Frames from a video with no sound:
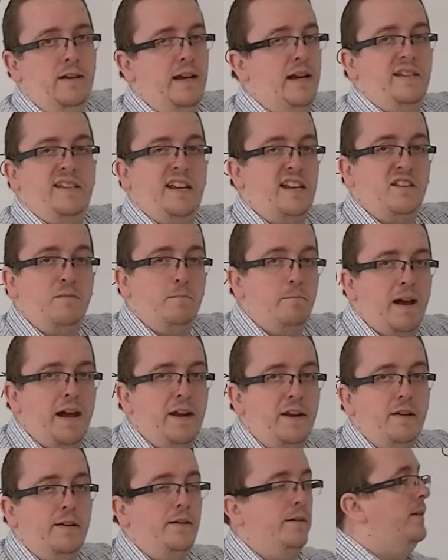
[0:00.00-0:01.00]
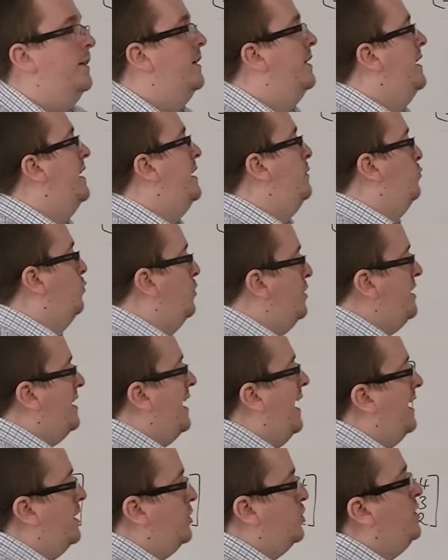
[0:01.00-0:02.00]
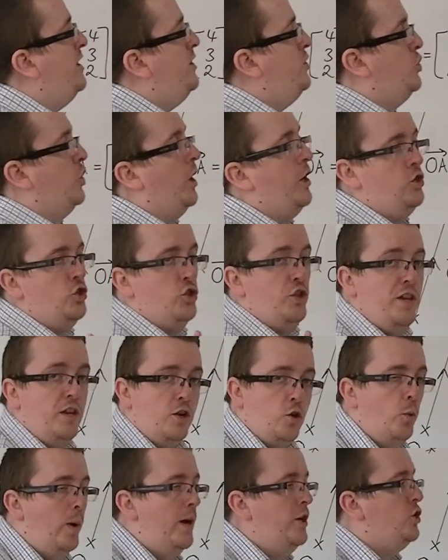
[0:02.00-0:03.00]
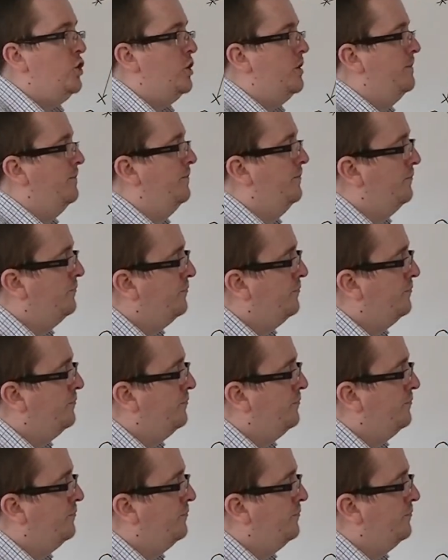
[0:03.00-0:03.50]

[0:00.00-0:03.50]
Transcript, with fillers: it doesn't matter it wouldn't actually change the equation